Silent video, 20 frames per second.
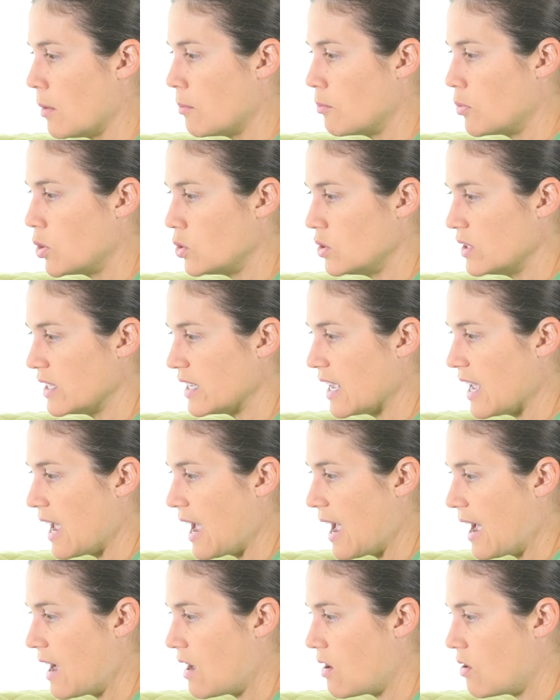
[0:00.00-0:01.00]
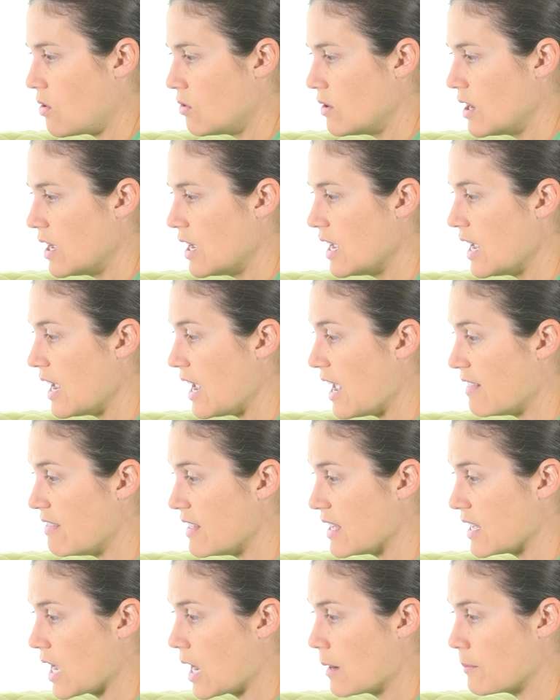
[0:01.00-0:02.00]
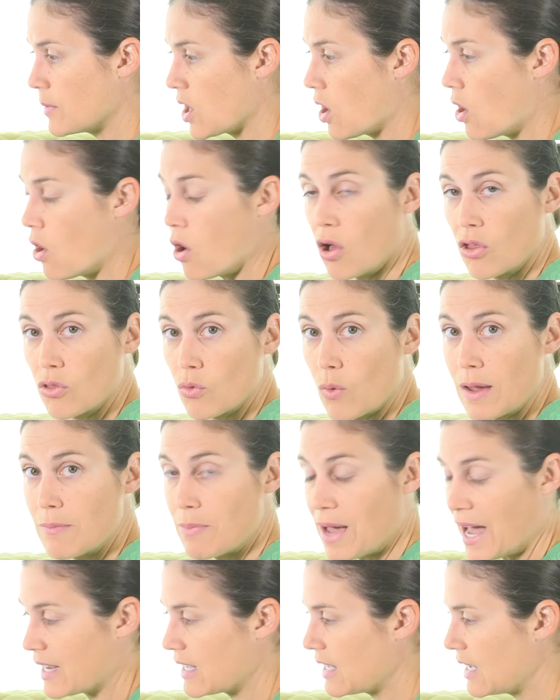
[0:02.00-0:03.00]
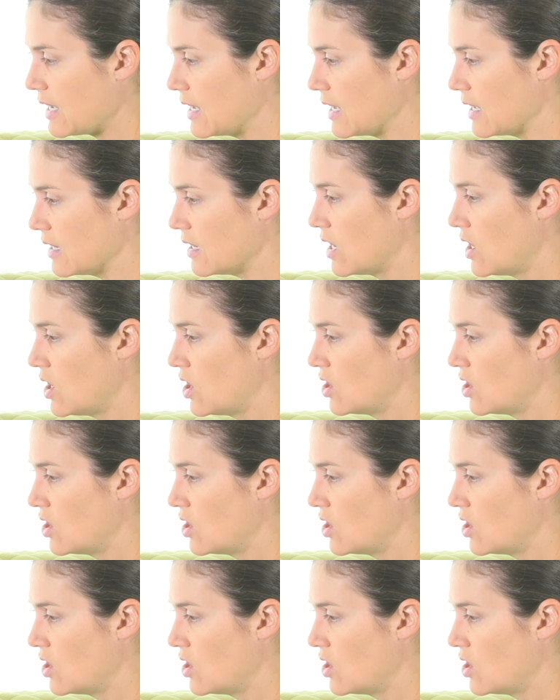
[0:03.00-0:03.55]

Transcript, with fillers: pulling it out and then coming all the way back in.